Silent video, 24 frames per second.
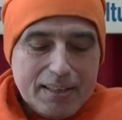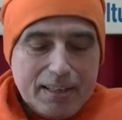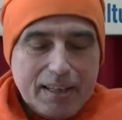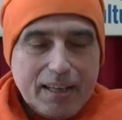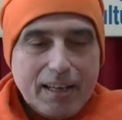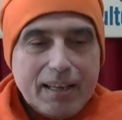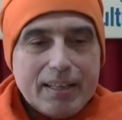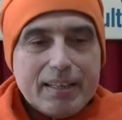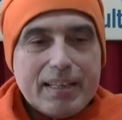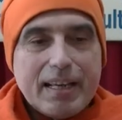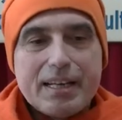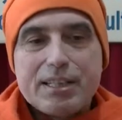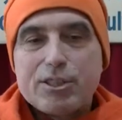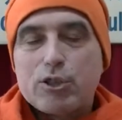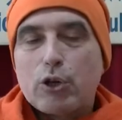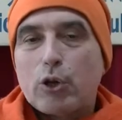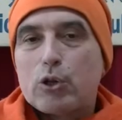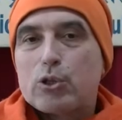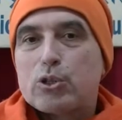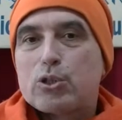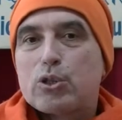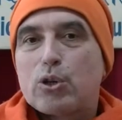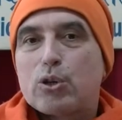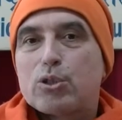There is
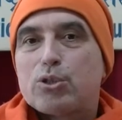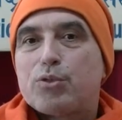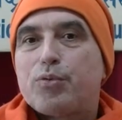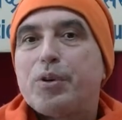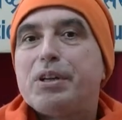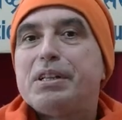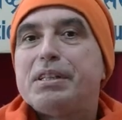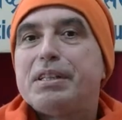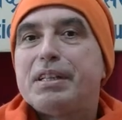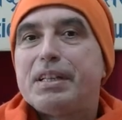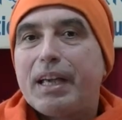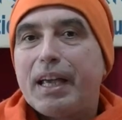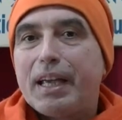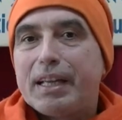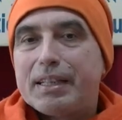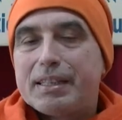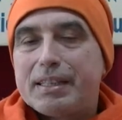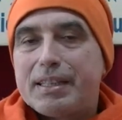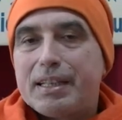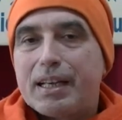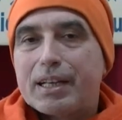also 28